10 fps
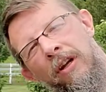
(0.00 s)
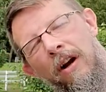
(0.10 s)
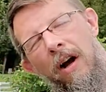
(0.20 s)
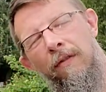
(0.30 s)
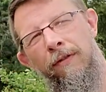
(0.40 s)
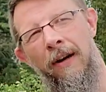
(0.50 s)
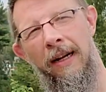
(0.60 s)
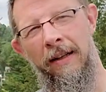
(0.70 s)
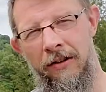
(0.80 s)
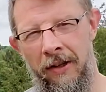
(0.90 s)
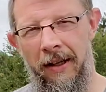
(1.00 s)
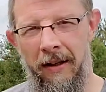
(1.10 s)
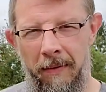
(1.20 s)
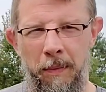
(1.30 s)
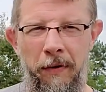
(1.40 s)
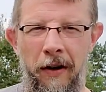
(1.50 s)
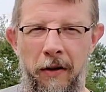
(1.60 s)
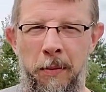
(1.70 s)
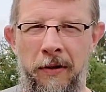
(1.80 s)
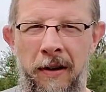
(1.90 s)
off, right? Unless you get a very
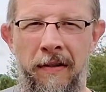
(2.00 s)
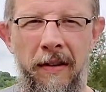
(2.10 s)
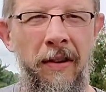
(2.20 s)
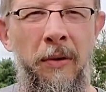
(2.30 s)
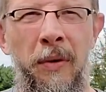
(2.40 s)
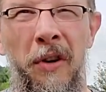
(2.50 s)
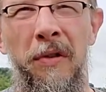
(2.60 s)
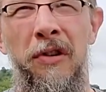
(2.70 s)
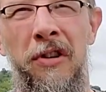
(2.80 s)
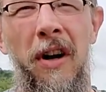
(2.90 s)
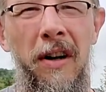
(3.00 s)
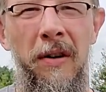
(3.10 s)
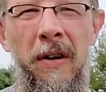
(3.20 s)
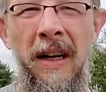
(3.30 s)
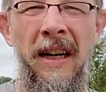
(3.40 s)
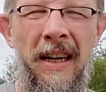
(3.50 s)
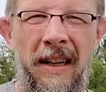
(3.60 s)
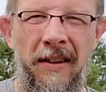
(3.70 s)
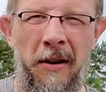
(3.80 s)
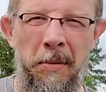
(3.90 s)
specific central nervous shot or
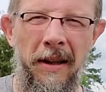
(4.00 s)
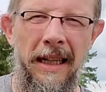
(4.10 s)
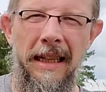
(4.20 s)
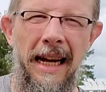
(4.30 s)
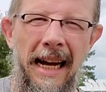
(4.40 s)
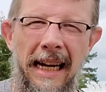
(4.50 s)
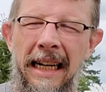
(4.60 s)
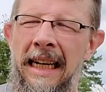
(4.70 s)
something like that.